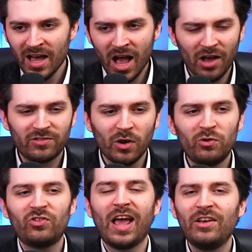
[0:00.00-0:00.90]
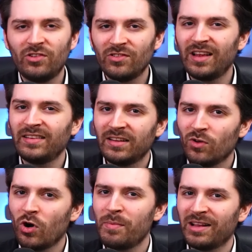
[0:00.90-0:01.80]
associations that they
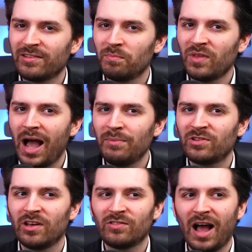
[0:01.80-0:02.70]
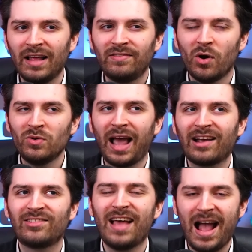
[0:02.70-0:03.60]
talk about sometimes, because I don't
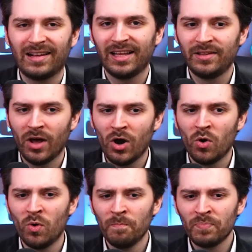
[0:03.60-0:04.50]
exactly know